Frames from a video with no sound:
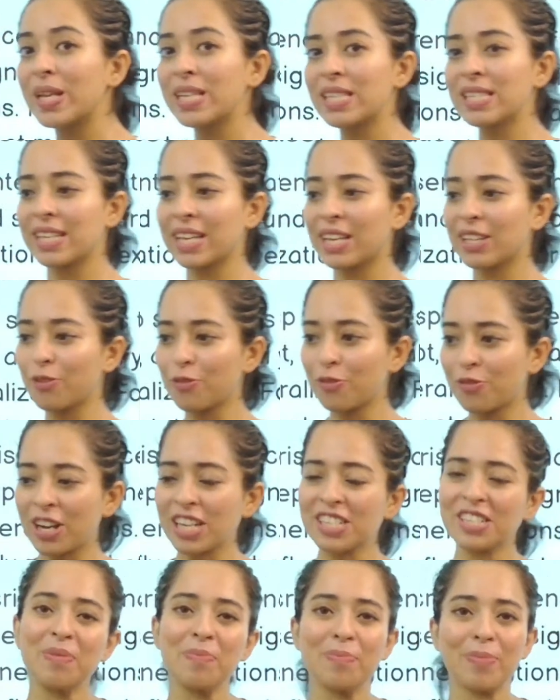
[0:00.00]
say, the
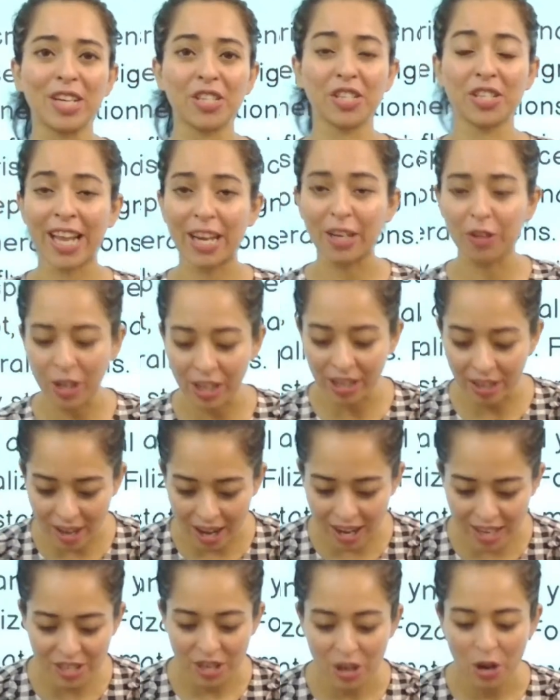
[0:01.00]
first impression that you can
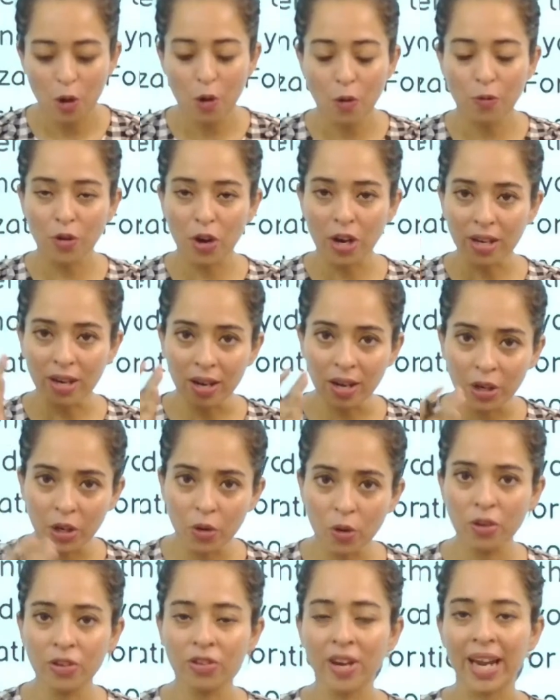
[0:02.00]
cast for a
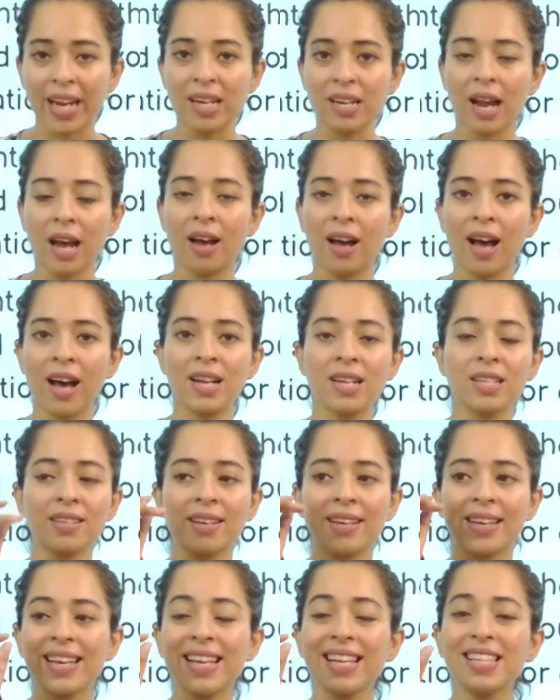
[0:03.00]
good
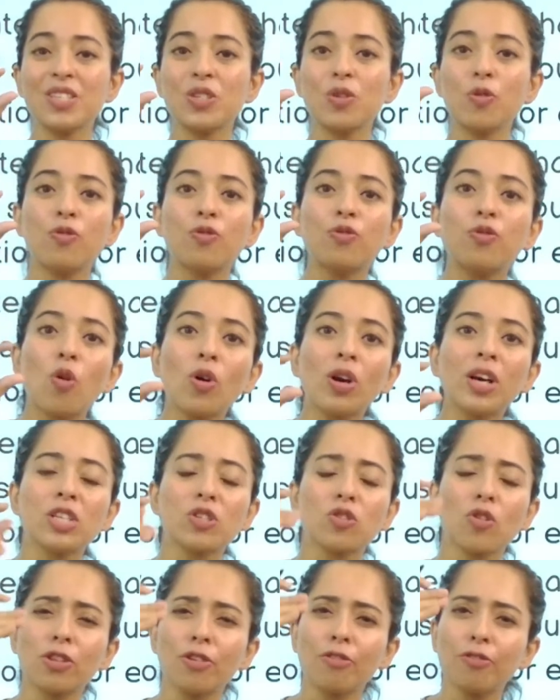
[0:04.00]
answer is to
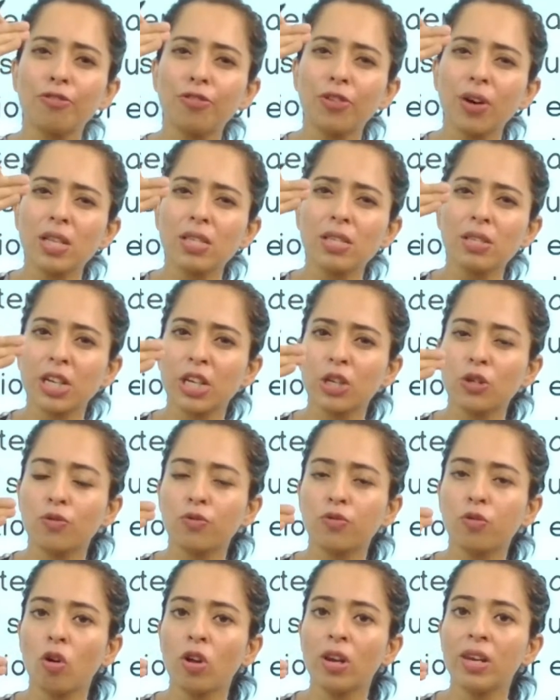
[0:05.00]
focus on the first 3 to
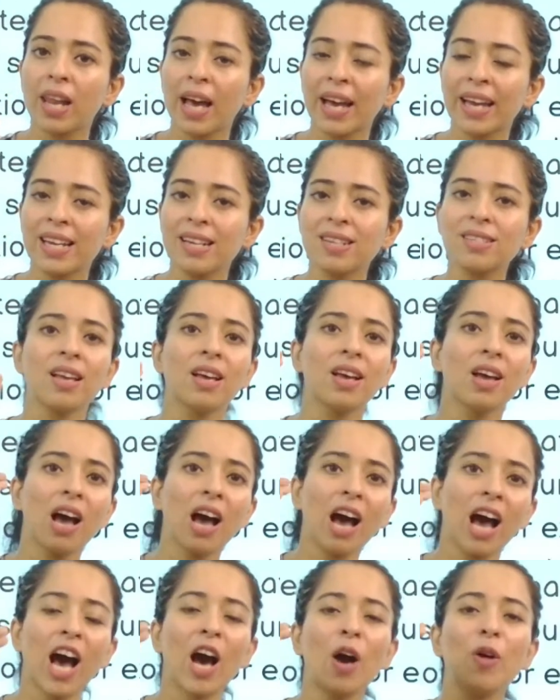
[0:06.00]
4 lines,
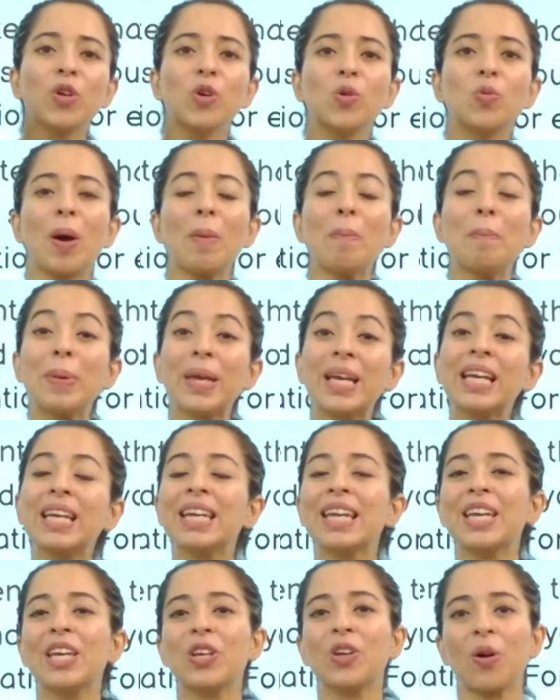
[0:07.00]
how you are
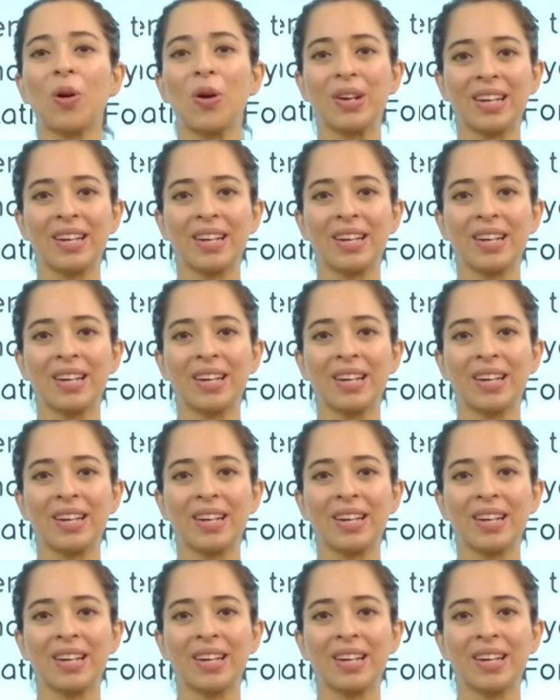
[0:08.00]
beginning your